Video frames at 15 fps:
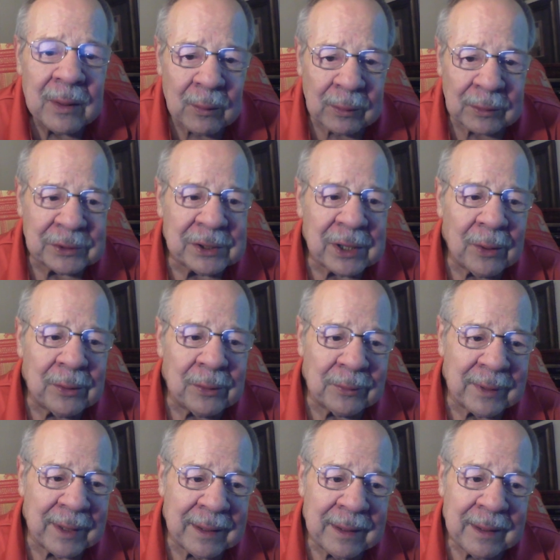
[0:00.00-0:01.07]
will show you
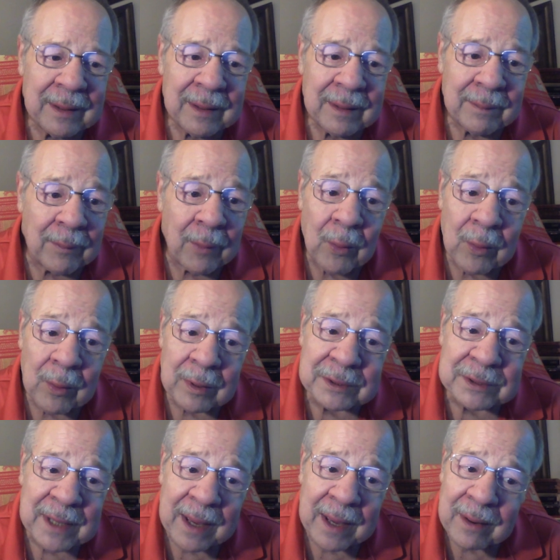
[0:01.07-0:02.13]
that more
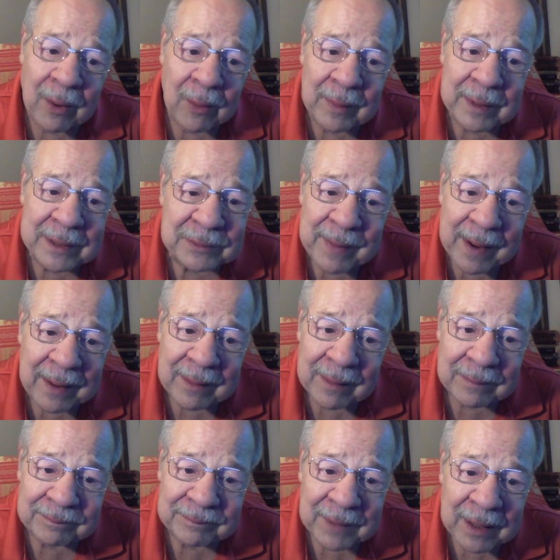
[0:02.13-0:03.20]
is not always better.
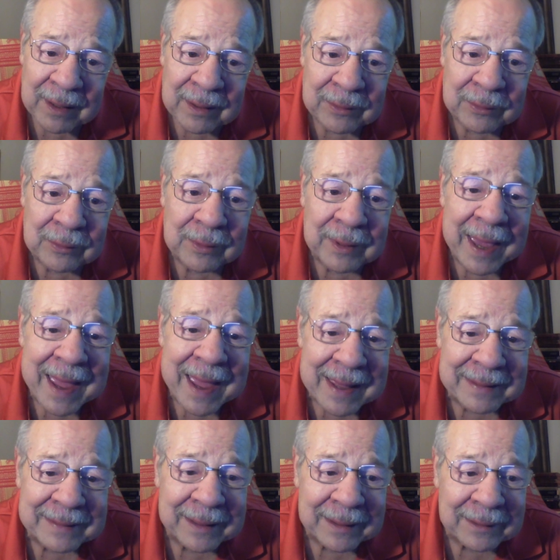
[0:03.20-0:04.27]
You
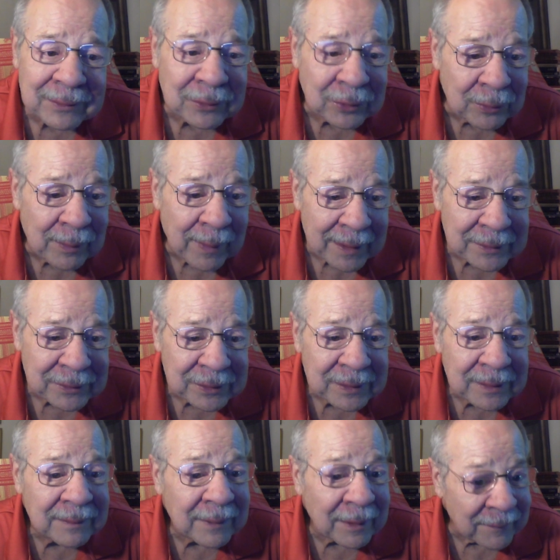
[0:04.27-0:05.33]
can get too much
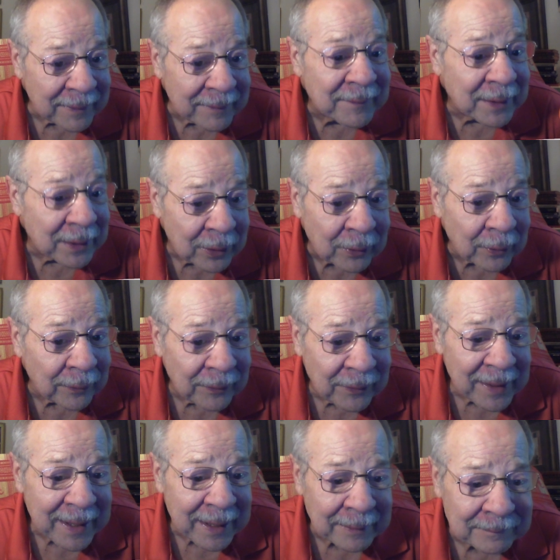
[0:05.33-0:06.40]
of even a good
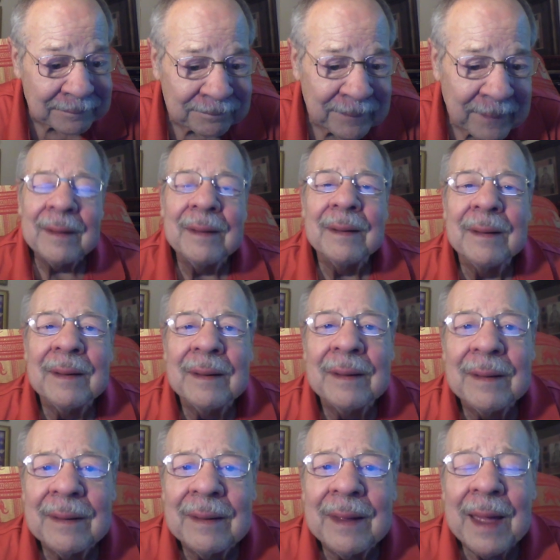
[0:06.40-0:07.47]
thing.
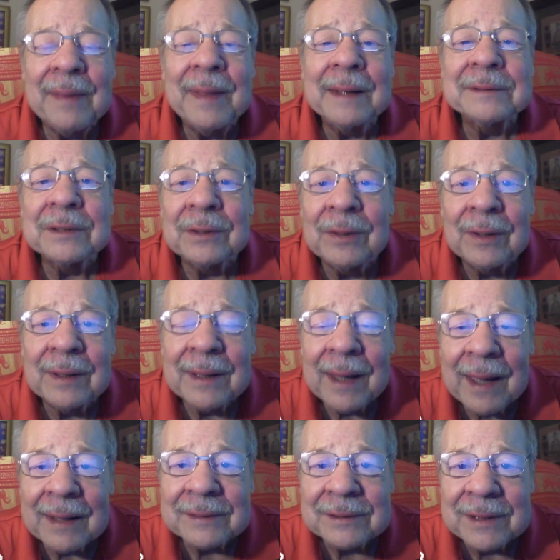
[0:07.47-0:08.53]
And that's a look
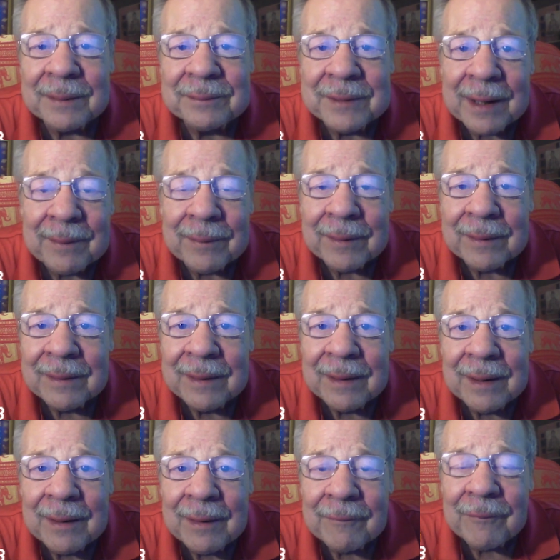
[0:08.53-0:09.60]
at September
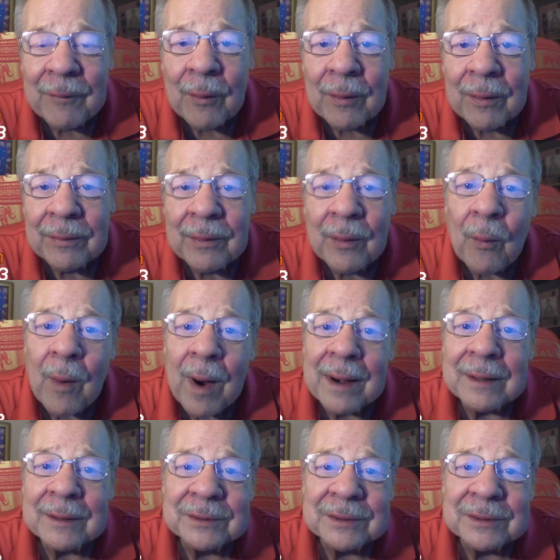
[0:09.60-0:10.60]
for the water